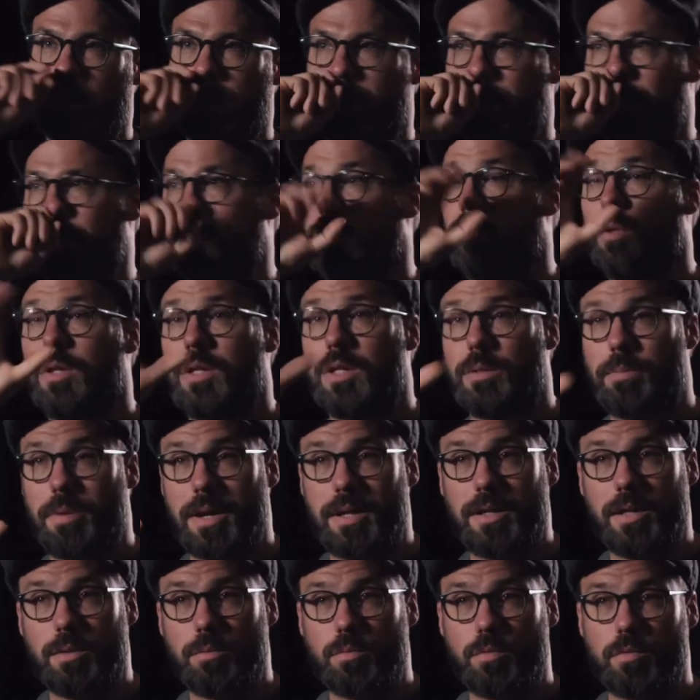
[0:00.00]
if you do an
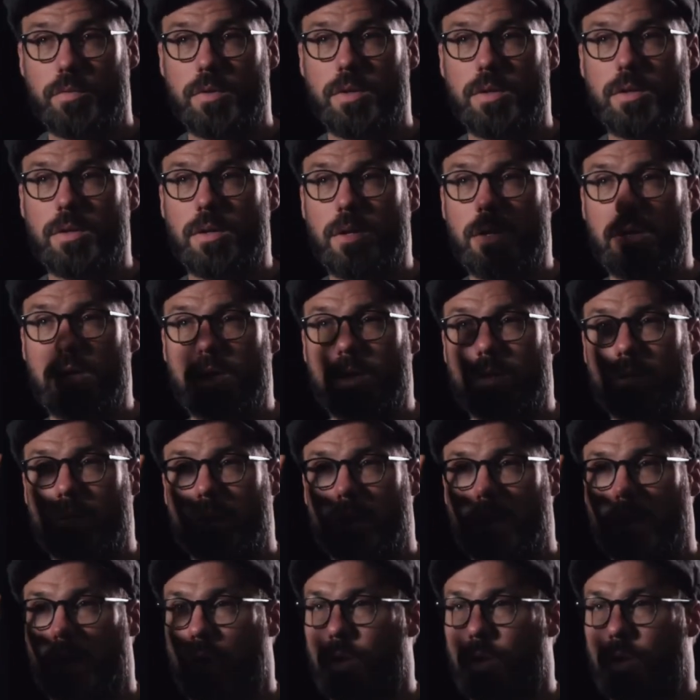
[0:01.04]
independent movie, you